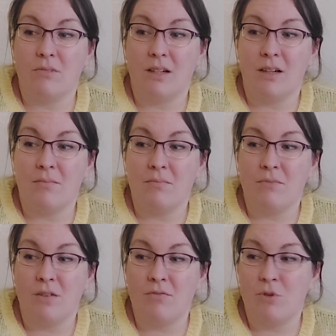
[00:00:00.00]

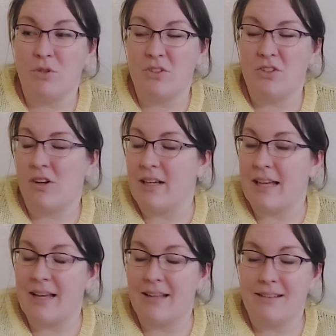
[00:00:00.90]
want to try and
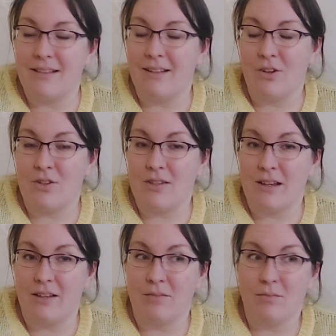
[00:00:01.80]
get lots
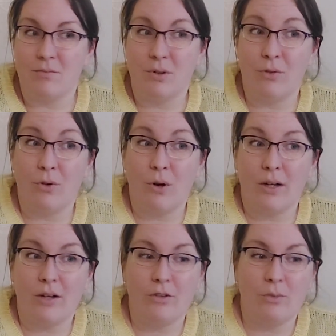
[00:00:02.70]
done before I
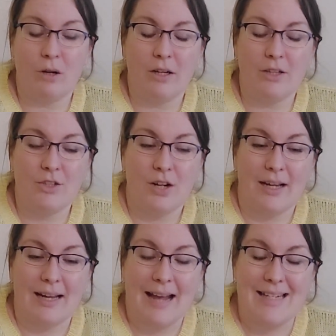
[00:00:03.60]
go to work, try and
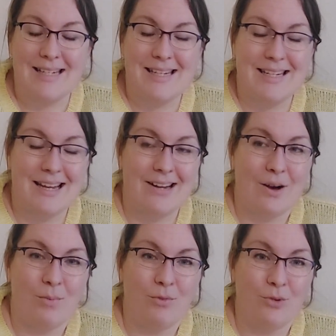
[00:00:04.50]
get it edited and
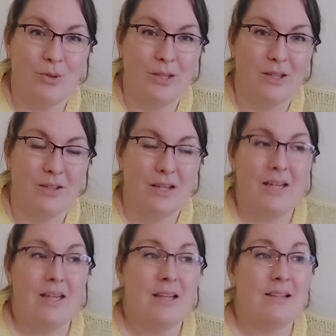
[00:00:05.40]
up for you.
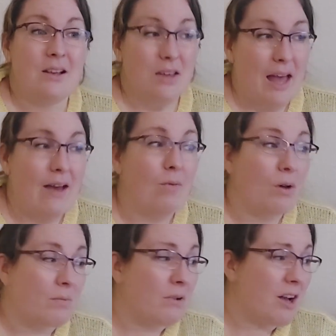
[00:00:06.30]
So yeah,
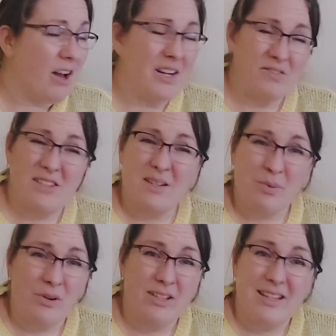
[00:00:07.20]
a kind of
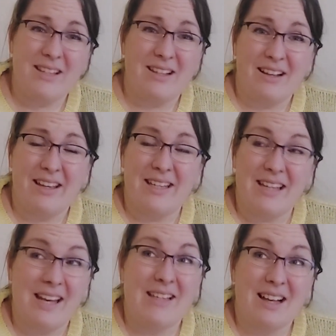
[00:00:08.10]
disappointing sucky
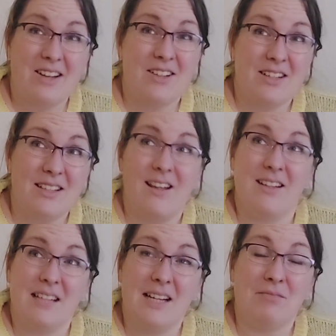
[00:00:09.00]
day has actually
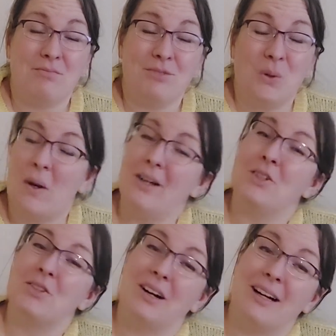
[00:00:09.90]
turned out quite
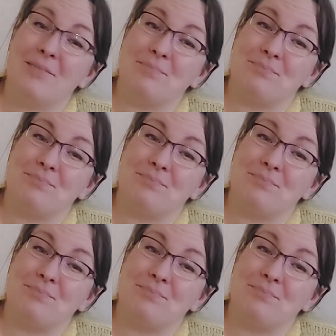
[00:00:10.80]
all right.